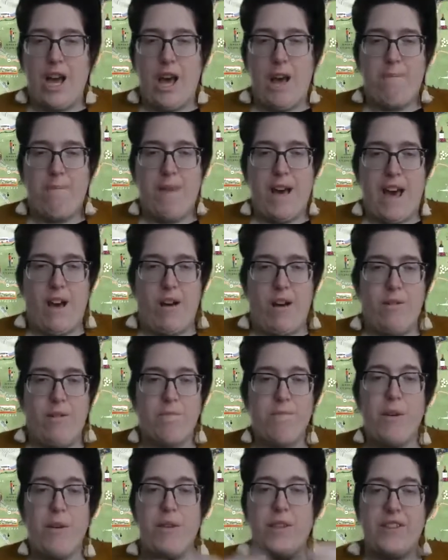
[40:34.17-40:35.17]
about
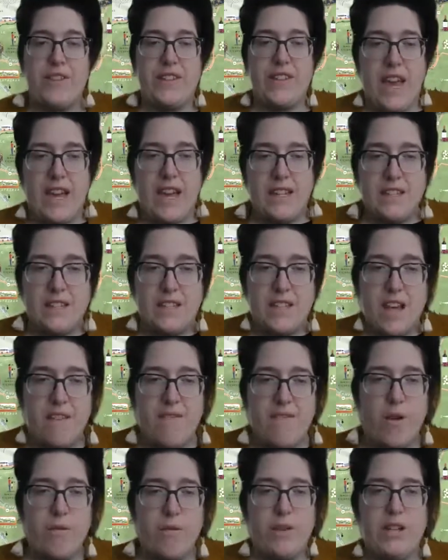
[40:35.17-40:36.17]
both sides of
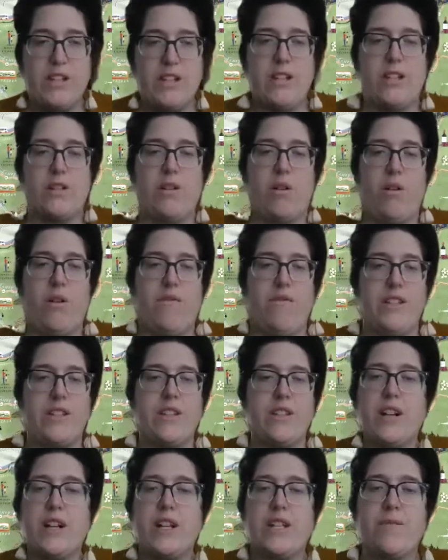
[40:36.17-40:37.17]
our region as a whole
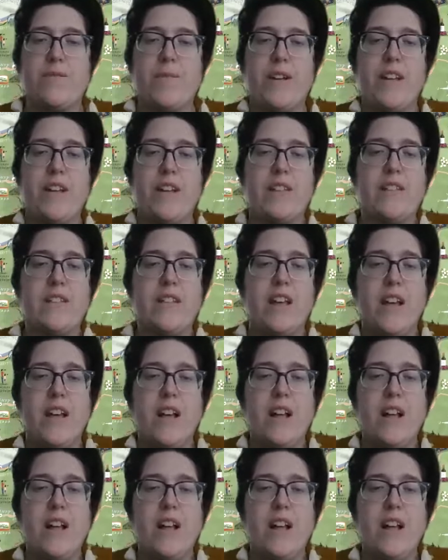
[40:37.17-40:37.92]
visitor experience,